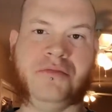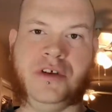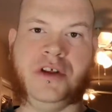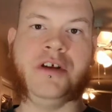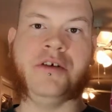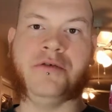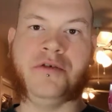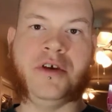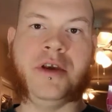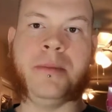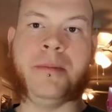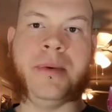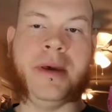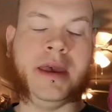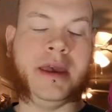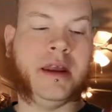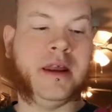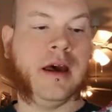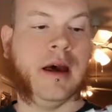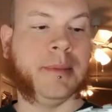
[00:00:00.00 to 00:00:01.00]
you know, you can
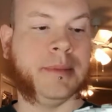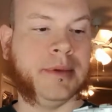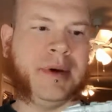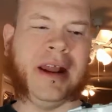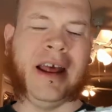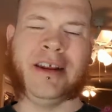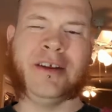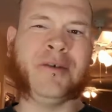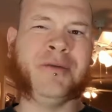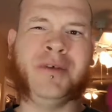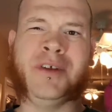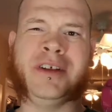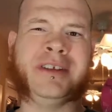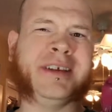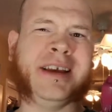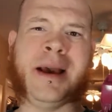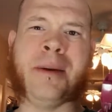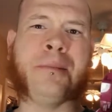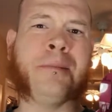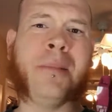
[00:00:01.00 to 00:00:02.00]
pick it up.
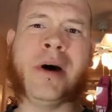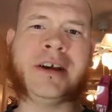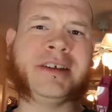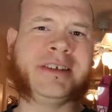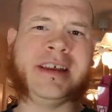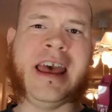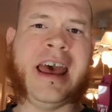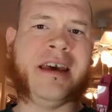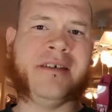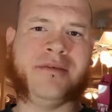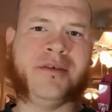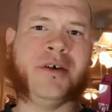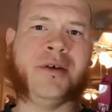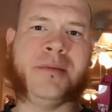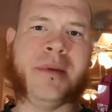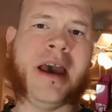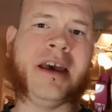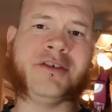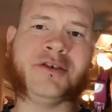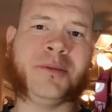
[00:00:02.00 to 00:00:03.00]
But I don't feel it's like I'm up for a
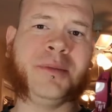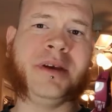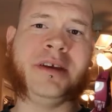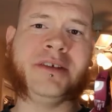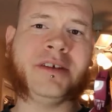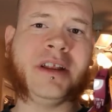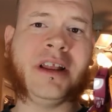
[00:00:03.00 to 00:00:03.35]
masterpiece